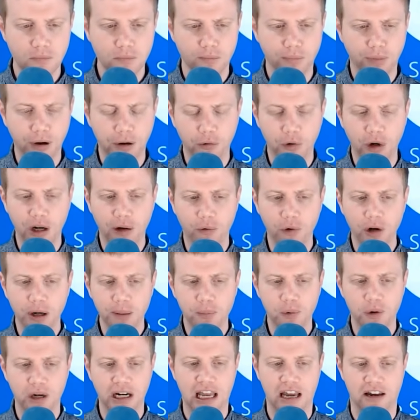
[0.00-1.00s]
But what I want to
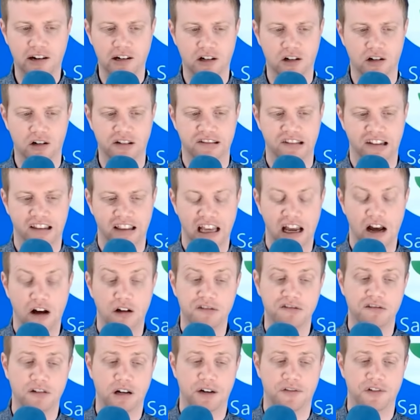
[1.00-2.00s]
point out here is that they
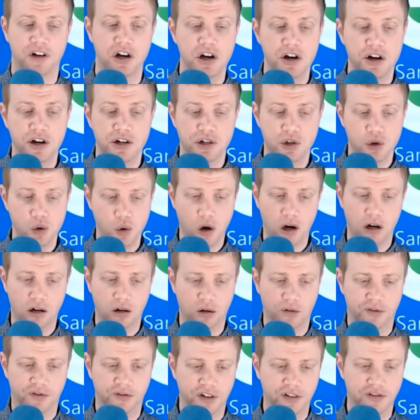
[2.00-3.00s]
also have
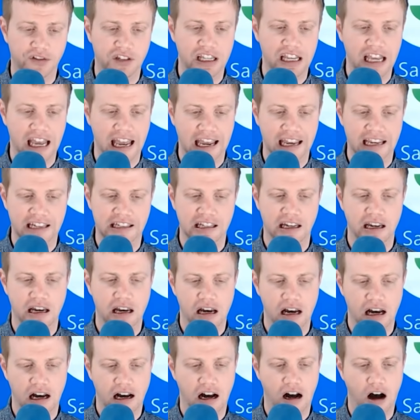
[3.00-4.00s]
258
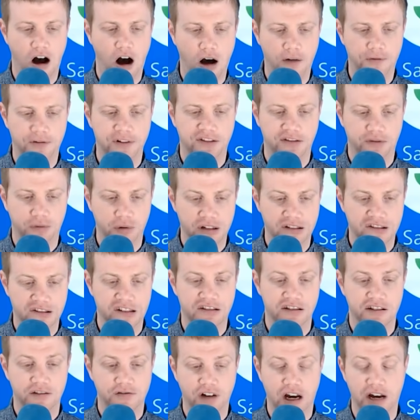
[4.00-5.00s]
uh, Office
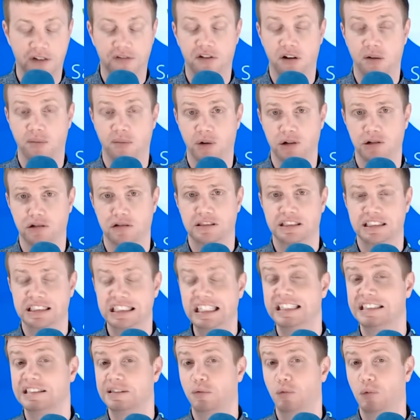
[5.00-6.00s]
365 commercial
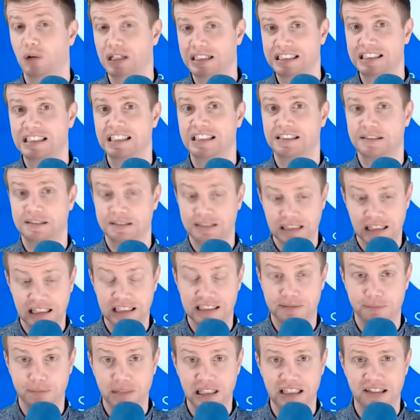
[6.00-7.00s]
seats. What this,
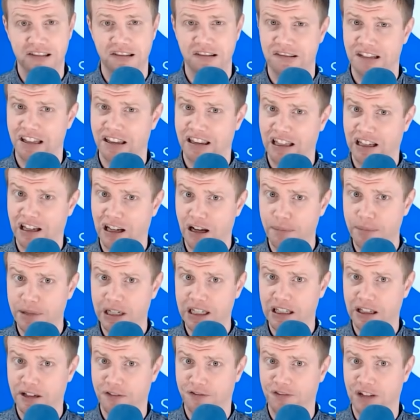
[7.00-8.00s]
this means is that the company
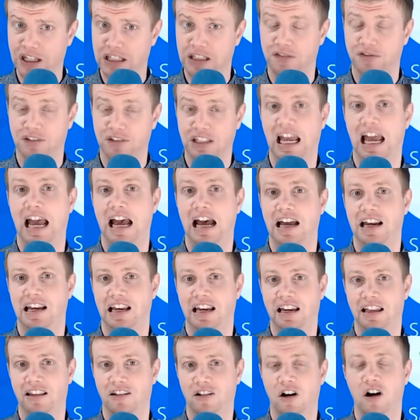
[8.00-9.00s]
can effectively add
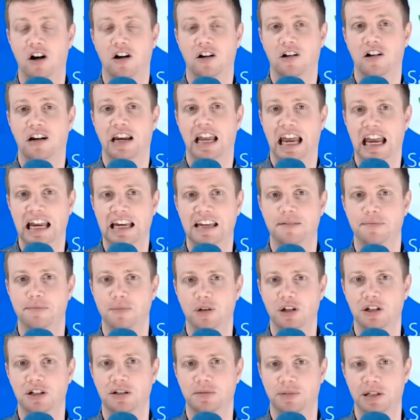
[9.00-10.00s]
another 180
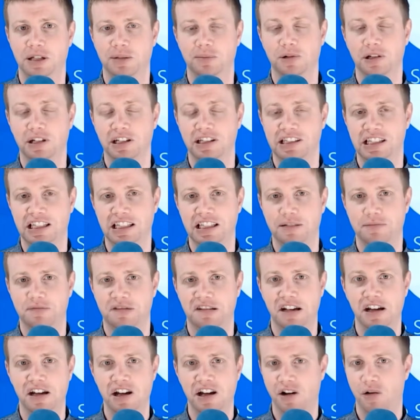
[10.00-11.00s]
million people to Teams
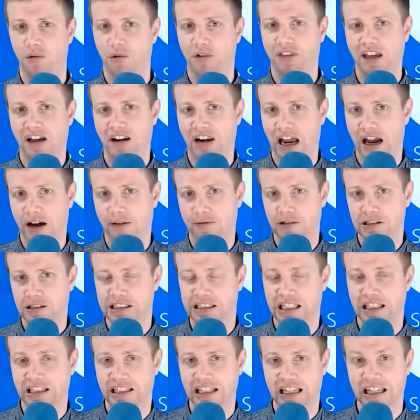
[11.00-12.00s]
without ever
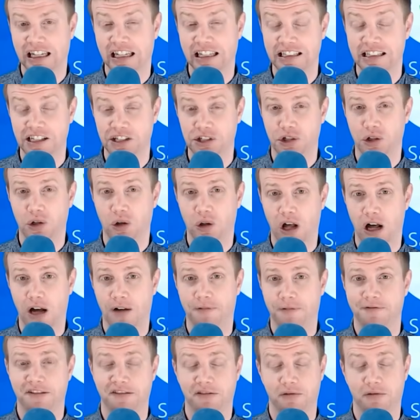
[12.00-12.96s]
selling an additional Office